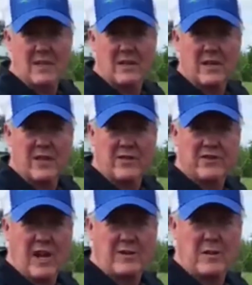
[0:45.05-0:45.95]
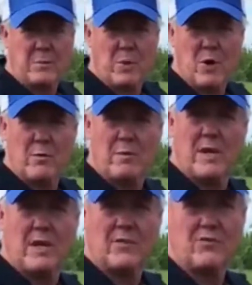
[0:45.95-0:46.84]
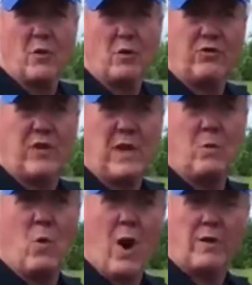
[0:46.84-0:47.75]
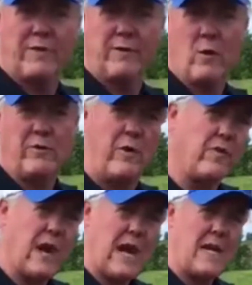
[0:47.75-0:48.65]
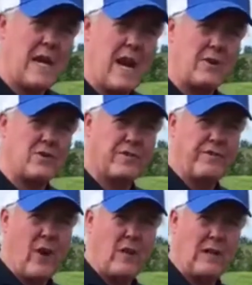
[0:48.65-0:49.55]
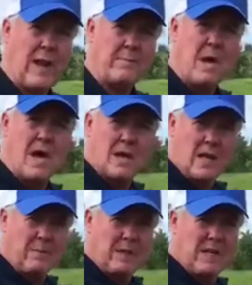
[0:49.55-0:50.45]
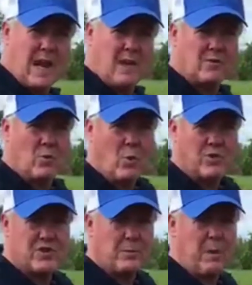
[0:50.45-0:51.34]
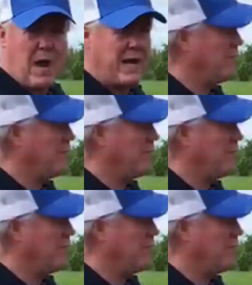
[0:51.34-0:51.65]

on either side of the berm. It controls the water flow of over 80 acres of farmland coming down towards the Pine